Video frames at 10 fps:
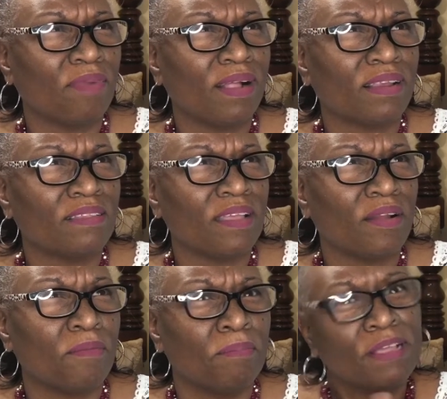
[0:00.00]
Broccoli,
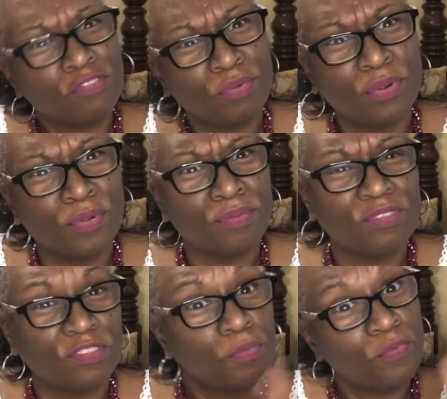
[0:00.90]
carrot,
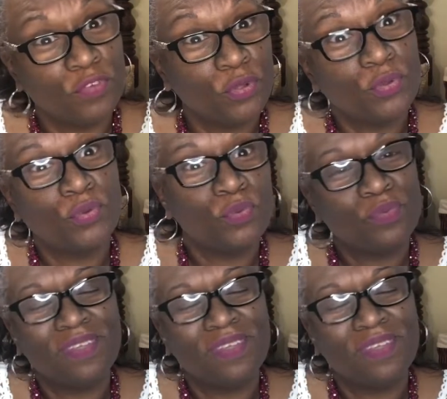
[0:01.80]
mushrooms, superfood,